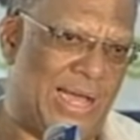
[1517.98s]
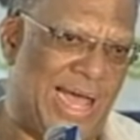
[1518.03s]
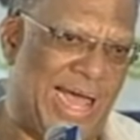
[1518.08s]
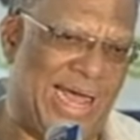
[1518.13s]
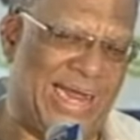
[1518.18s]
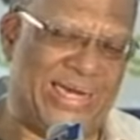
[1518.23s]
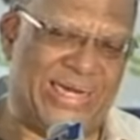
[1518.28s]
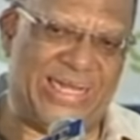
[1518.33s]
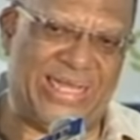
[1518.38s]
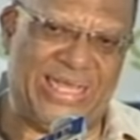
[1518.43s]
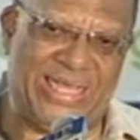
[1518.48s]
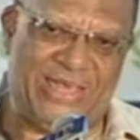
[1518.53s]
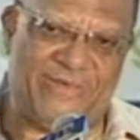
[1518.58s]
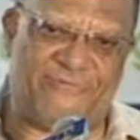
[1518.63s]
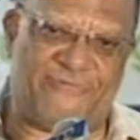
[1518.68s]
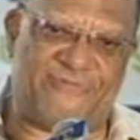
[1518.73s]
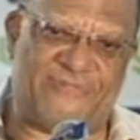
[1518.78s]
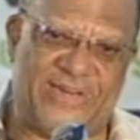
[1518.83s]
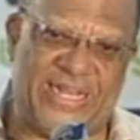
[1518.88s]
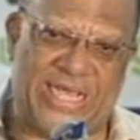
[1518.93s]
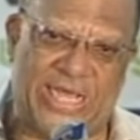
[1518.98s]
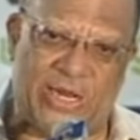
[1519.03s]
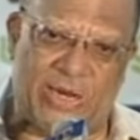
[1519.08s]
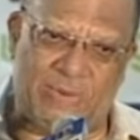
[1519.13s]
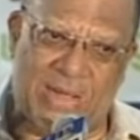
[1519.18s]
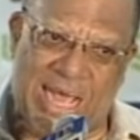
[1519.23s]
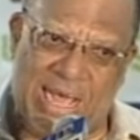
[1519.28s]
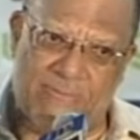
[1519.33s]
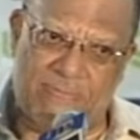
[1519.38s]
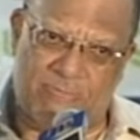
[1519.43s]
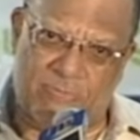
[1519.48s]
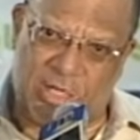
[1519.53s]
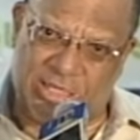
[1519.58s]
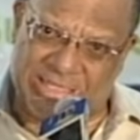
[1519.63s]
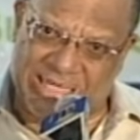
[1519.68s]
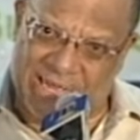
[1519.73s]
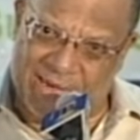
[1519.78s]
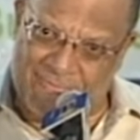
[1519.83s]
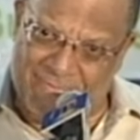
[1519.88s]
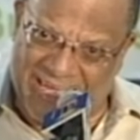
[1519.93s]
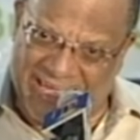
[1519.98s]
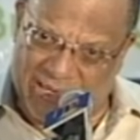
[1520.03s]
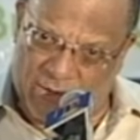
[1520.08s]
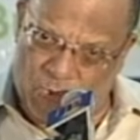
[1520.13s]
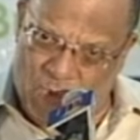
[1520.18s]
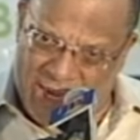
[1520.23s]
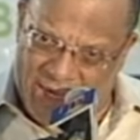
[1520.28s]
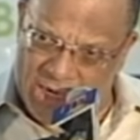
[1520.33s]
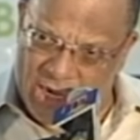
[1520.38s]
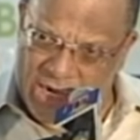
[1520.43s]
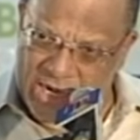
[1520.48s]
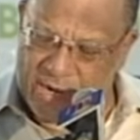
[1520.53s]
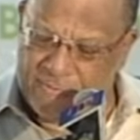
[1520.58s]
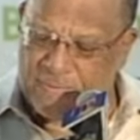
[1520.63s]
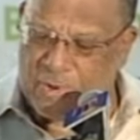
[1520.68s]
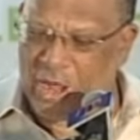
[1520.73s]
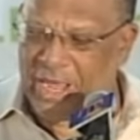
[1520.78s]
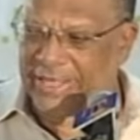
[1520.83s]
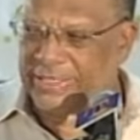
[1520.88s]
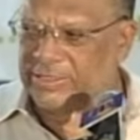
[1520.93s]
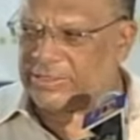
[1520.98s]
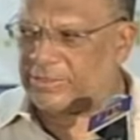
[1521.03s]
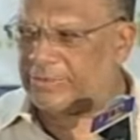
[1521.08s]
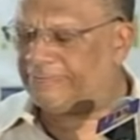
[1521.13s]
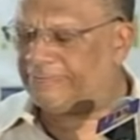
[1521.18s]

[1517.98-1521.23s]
and if there, but I'll make one other point.